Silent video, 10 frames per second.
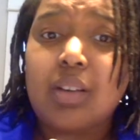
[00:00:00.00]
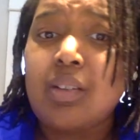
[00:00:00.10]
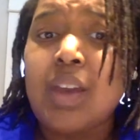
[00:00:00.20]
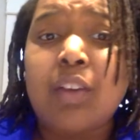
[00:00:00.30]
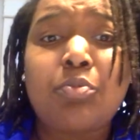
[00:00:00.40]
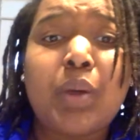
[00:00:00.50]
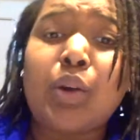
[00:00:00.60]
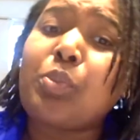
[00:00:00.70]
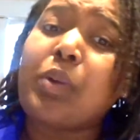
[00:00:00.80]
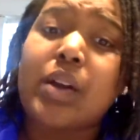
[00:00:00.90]
They have been
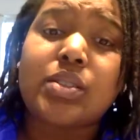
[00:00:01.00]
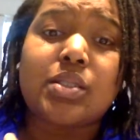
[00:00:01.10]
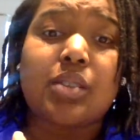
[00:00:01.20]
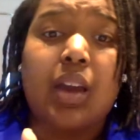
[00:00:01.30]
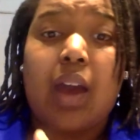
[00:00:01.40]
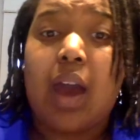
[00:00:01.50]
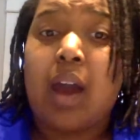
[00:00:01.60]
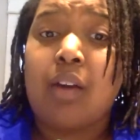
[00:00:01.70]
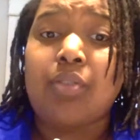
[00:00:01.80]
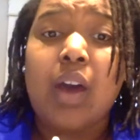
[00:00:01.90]
oppressed. They
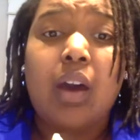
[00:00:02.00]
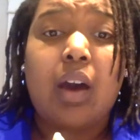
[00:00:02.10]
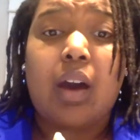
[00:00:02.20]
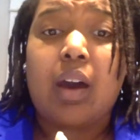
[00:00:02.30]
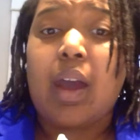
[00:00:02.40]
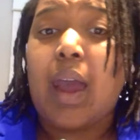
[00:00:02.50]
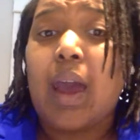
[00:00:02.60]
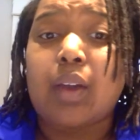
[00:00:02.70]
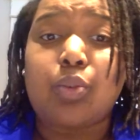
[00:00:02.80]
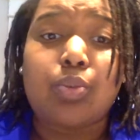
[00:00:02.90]
have
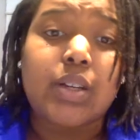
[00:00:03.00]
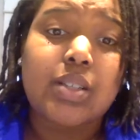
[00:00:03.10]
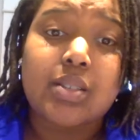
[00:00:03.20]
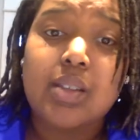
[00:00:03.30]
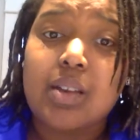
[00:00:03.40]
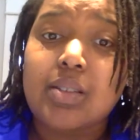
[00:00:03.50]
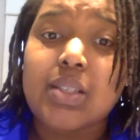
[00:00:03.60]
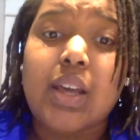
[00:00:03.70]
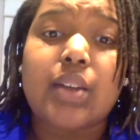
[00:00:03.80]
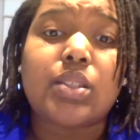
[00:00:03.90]
had racist things
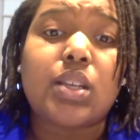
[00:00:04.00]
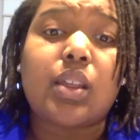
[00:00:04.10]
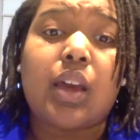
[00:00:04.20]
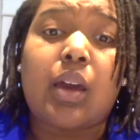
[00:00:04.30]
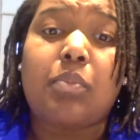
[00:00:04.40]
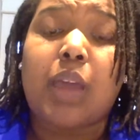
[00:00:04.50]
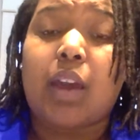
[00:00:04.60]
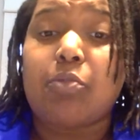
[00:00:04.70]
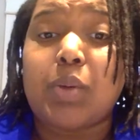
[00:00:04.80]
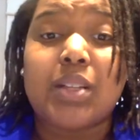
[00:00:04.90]
said to them. They
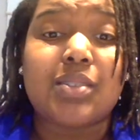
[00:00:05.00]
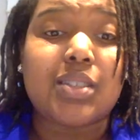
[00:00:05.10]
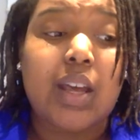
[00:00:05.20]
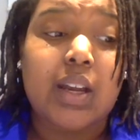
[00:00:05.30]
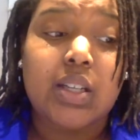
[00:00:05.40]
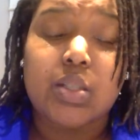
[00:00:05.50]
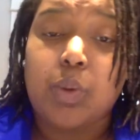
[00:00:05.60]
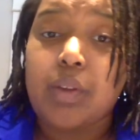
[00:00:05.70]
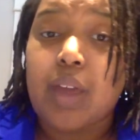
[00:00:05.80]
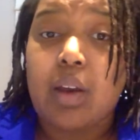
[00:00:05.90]
have been in settings
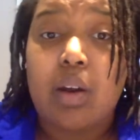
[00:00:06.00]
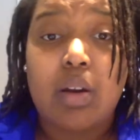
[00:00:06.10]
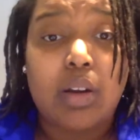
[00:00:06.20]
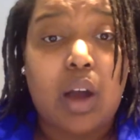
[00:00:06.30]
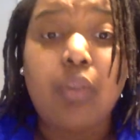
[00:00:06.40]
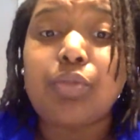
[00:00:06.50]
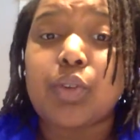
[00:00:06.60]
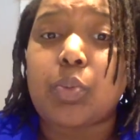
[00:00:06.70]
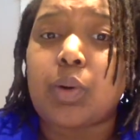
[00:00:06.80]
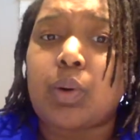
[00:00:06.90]
where they are
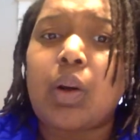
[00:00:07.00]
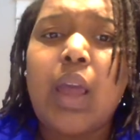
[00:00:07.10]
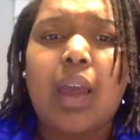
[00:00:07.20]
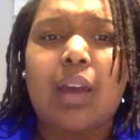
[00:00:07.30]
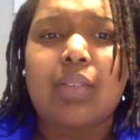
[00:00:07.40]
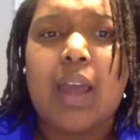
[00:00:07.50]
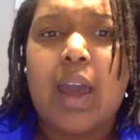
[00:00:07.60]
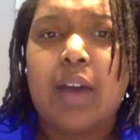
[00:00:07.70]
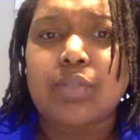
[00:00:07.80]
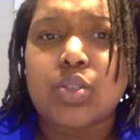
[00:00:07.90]
uncomfortable and they
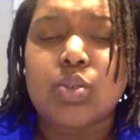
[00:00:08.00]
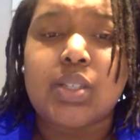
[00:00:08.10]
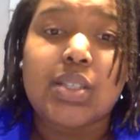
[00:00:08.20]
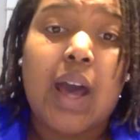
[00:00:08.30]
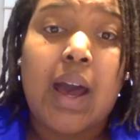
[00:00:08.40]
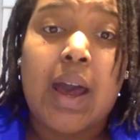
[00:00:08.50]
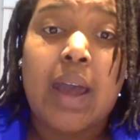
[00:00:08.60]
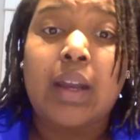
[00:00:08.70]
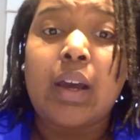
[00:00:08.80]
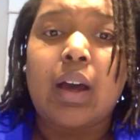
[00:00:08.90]
have to decide